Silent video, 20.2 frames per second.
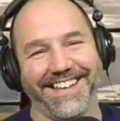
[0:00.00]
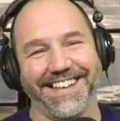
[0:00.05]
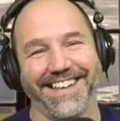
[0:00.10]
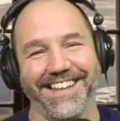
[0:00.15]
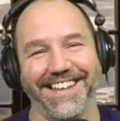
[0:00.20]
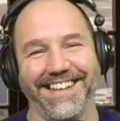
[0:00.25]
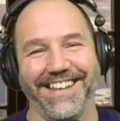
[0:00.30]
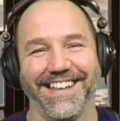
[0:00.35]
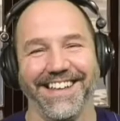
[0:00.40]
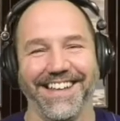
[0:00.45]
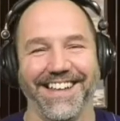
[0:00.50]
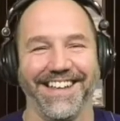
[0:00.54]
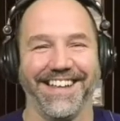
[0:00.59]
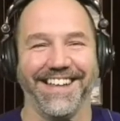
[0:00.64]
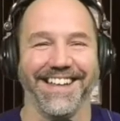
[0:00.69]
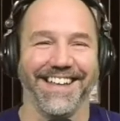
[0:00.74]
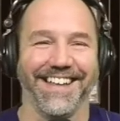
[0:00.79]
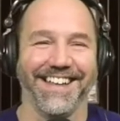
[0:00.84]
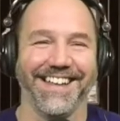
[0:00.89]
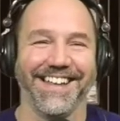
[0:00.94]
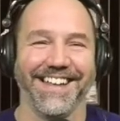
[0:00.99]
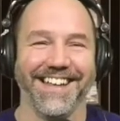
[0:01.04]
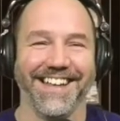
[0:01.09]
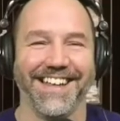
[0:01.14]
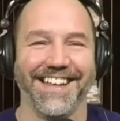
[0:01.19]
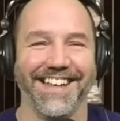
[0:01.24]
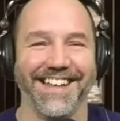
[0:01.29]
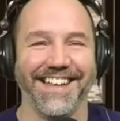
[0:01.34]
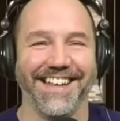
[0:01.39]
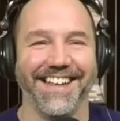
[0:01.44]

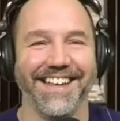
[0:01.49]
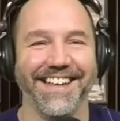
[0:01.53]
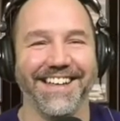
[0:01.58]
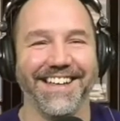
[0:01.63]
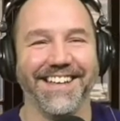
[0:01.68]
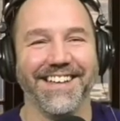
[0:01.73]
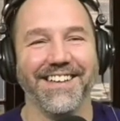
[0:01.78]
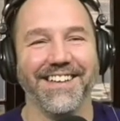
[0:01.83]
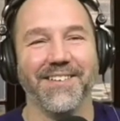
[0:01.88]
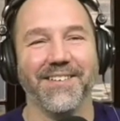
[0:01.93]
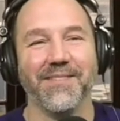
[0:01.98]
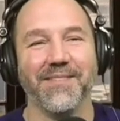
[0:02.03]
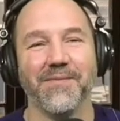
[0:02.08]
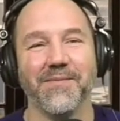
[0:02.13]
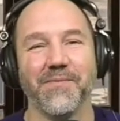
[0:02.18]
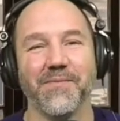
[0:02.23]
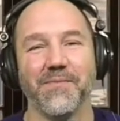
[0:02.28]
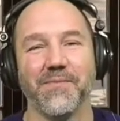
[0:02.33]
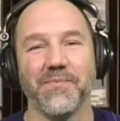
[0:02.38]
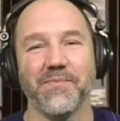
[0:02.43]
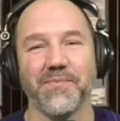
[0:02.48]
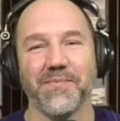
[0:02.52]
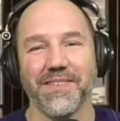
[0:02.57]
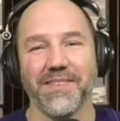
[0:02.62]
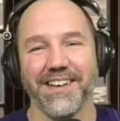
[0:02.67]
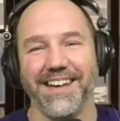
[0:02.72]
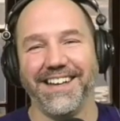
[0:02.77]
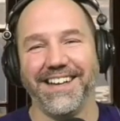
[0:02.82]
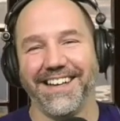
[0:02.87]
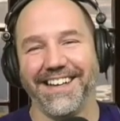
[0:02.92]

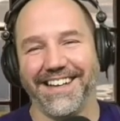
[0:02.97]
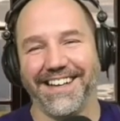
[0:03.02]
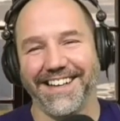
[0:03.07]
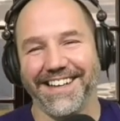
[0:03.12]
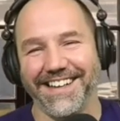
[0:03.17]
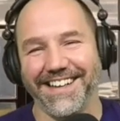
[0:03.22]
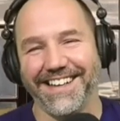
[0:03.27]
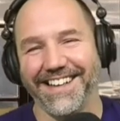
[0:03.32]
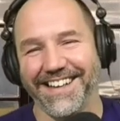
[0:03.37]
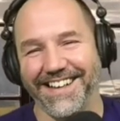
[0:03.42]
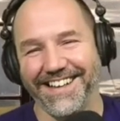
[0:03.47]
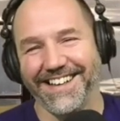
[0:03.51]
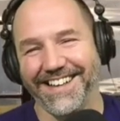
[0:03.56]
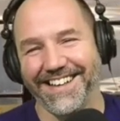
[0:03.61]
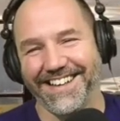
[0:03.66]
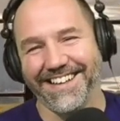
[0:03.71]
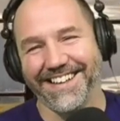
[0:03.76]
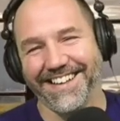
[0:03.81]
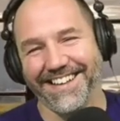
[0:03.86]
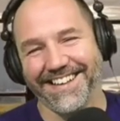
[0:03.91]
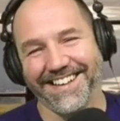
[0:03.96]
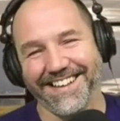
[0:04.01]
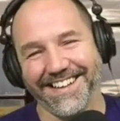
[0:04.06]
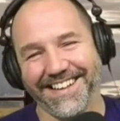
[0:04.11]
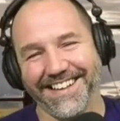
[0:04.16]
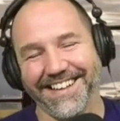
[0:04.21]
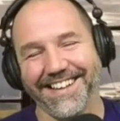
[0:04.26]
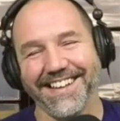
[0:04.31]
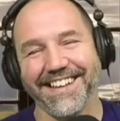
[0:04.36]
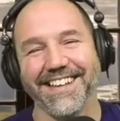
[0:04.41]

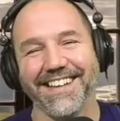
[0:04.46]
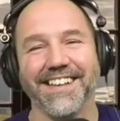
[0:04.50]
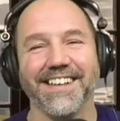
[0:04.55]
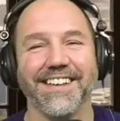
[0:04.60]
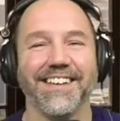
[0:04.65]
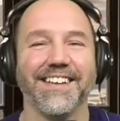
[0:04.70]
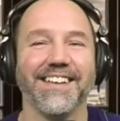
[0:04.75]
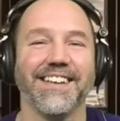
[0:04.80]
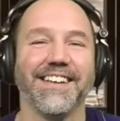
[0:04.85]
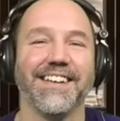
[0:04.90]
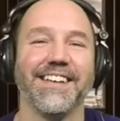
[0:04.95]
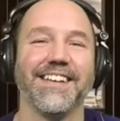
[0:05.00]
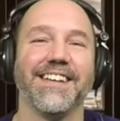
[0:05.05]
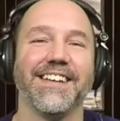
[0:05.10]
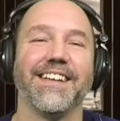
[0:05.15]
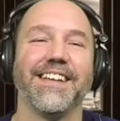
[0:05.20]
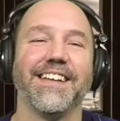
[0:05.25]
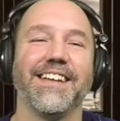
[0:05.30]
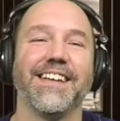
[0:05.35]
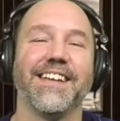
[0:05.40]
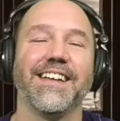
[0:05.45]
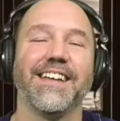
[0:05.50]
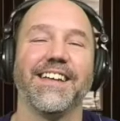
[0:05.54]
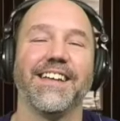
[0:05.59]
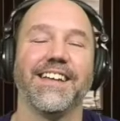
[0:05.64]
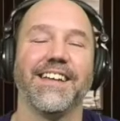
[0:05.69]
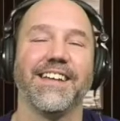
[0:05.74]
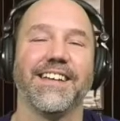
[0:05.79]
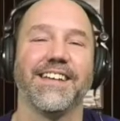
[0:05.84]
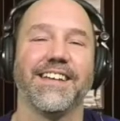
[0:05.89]

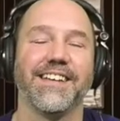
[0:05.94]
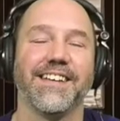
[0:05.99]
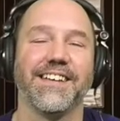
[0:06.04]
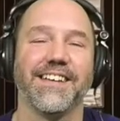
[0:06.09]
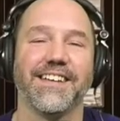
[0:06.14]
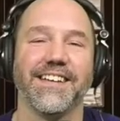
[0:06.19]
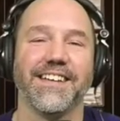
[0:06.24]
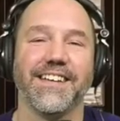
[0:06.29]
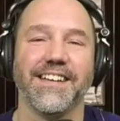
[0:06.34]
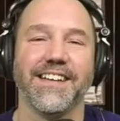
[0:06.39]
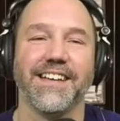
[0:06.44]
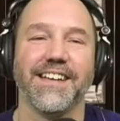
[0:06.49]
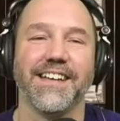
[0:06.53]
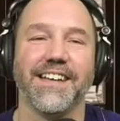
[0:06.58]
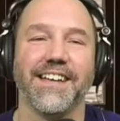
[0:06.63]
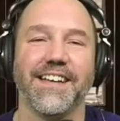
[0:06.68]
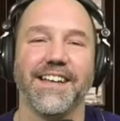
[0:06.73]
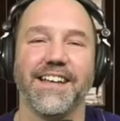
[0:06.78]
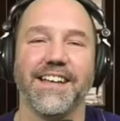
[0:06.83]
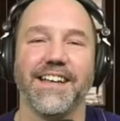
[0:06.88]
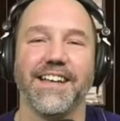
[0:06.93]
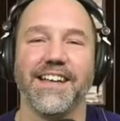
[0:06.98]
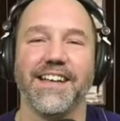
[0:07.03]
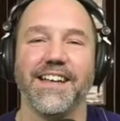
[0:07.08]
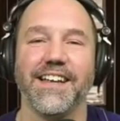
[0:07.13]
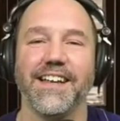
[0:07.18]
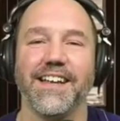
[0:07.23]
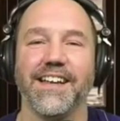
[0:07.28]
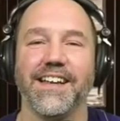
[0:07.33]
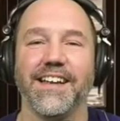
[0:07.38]

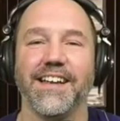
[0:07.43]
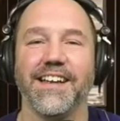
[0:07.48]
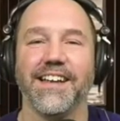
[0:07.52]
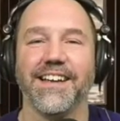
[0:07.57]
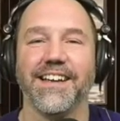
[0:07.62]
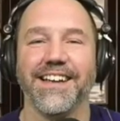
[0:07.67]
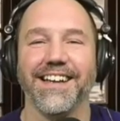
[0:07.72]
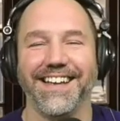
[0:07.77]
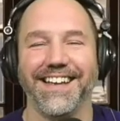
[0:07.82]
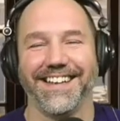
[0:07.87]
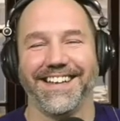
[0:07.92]
The person shown says nothing.